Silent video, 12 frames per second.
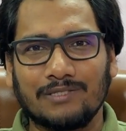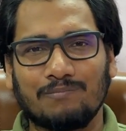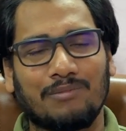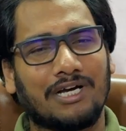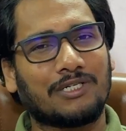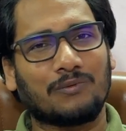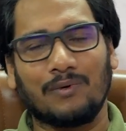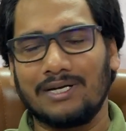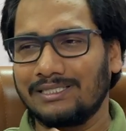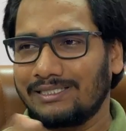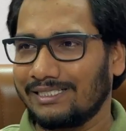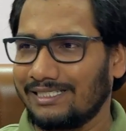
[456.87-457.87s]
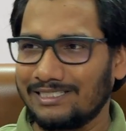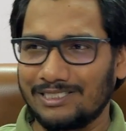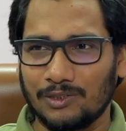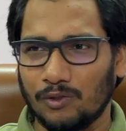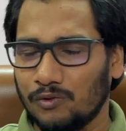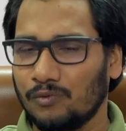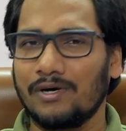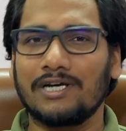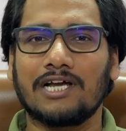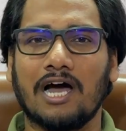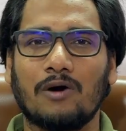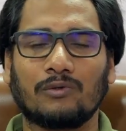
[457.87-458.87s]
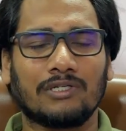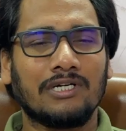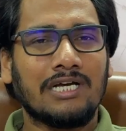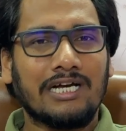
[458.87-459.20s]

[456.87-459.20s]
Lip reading: but when things don't work out,